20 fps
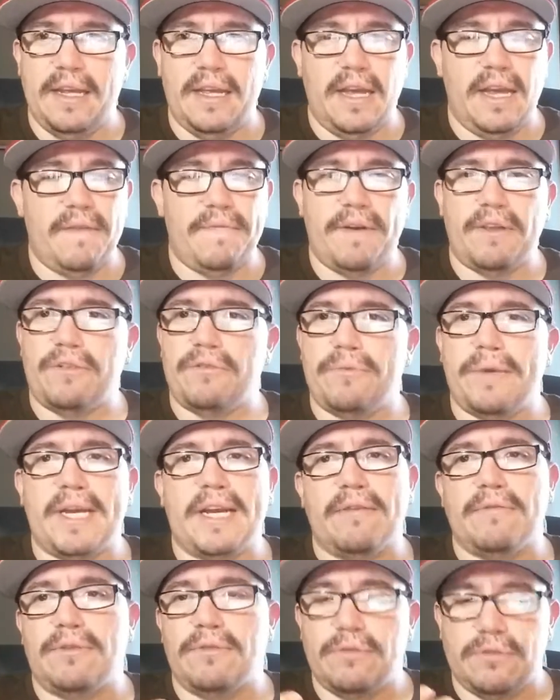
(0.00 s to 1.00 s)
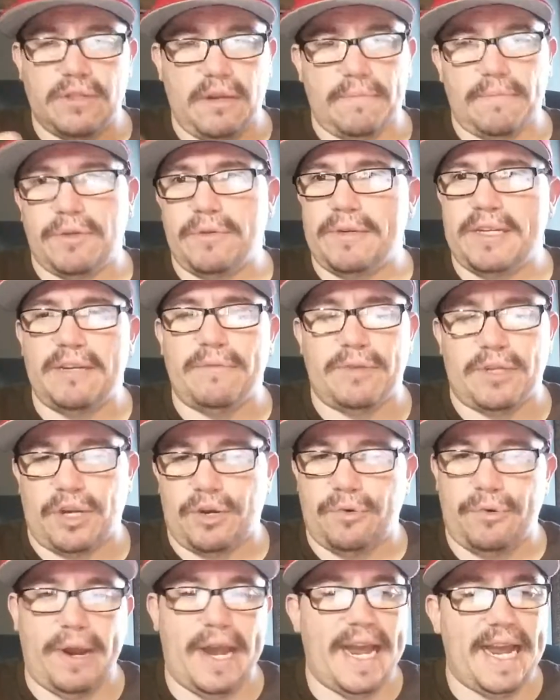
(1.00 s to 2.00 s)
Every other week I'd do something to it and it would
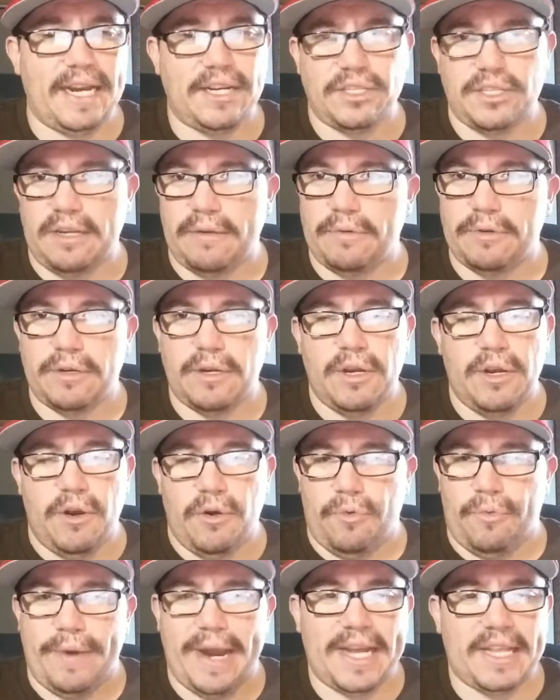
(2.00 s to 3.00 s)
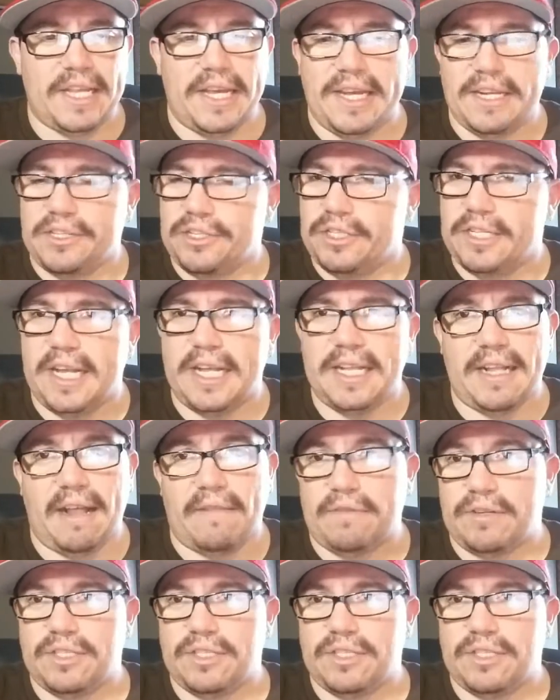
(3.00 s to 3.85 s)
crash and I would wreck the internet and I have to